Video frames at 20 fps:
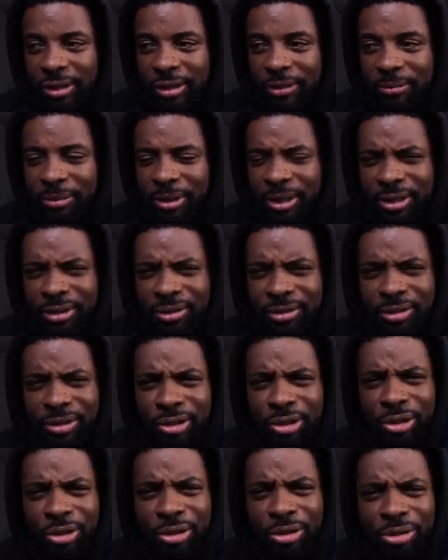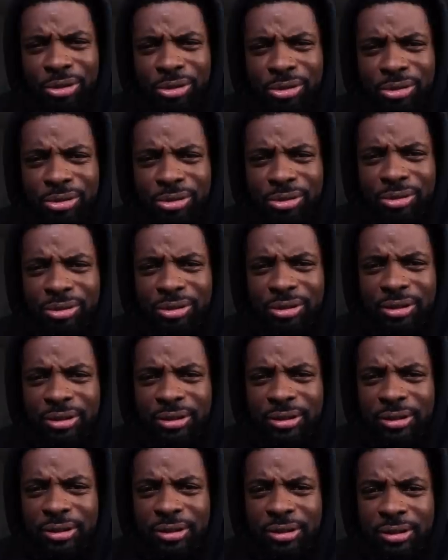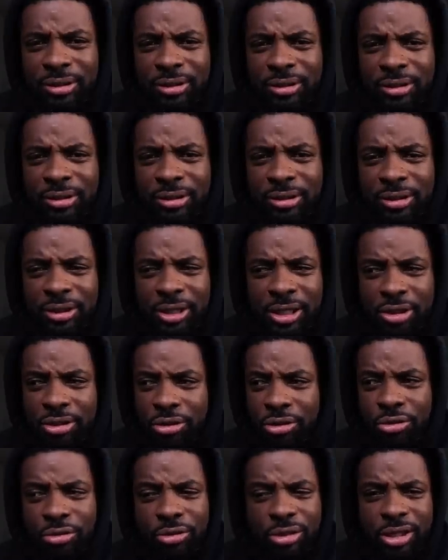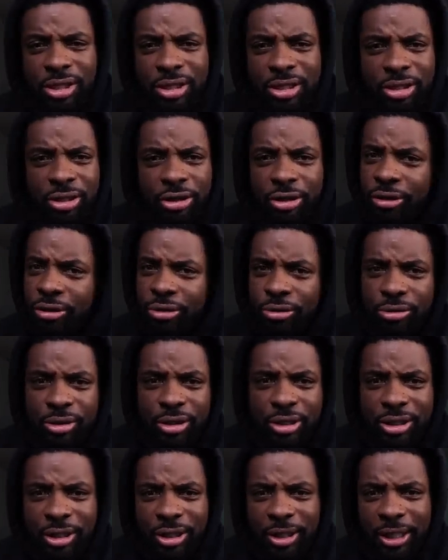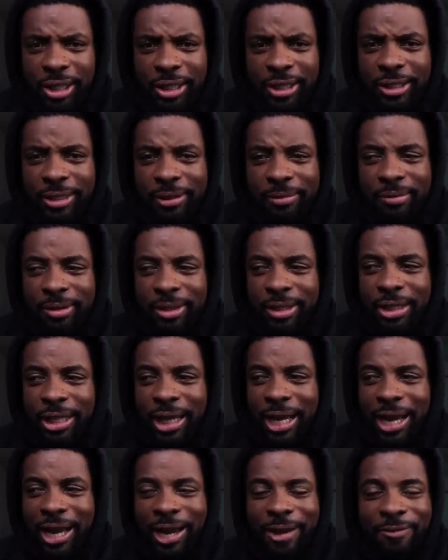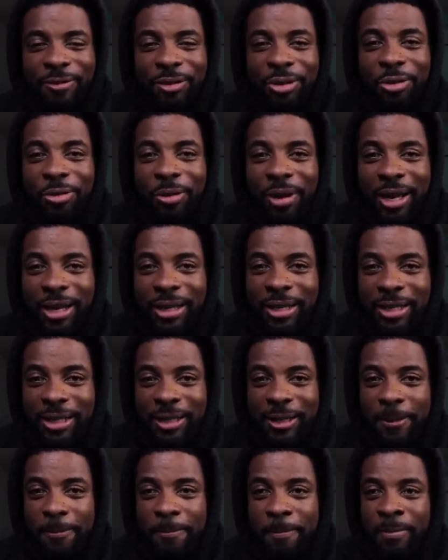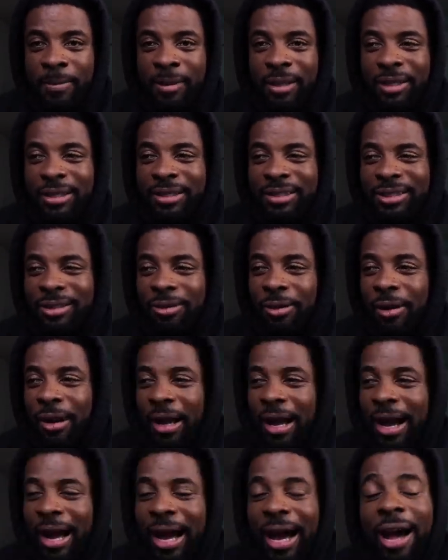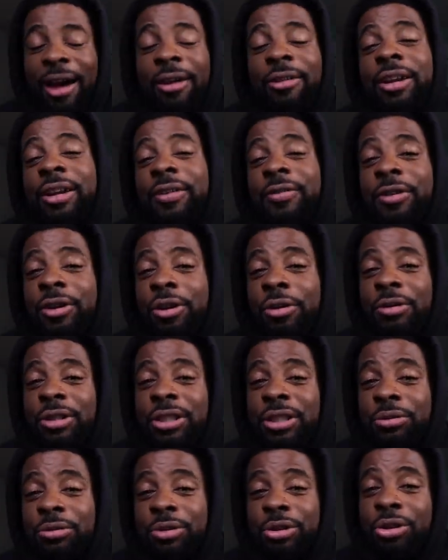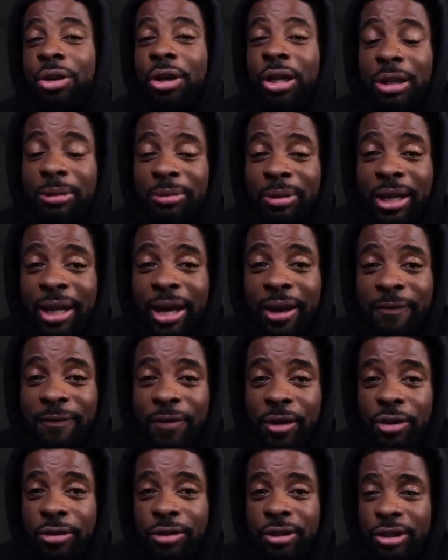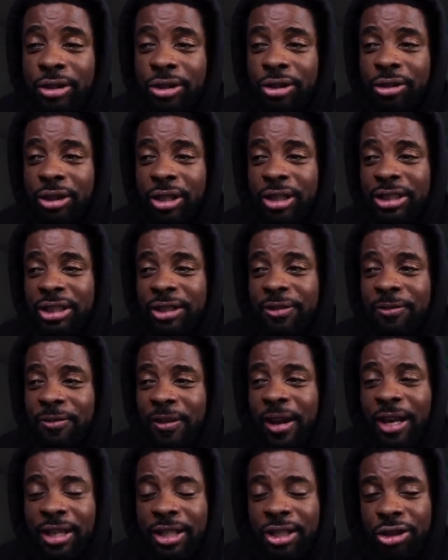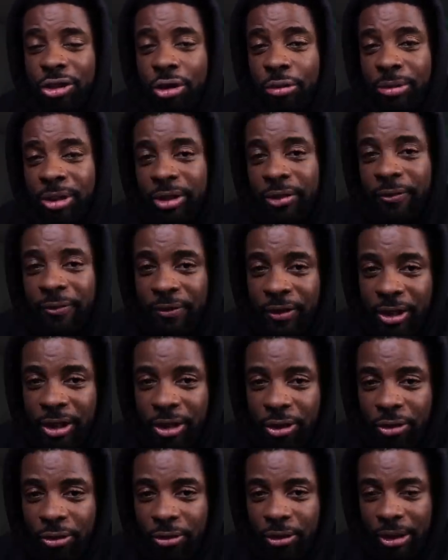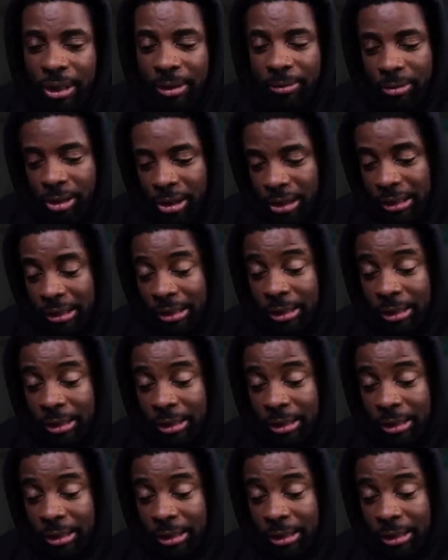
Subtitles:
I'm like, no. She's like, so who's this girl? Who's this young lady? I'm like, I have no idea. So I don't even know what she was talking about at first. So then she finally showed me the video. And I'm looking.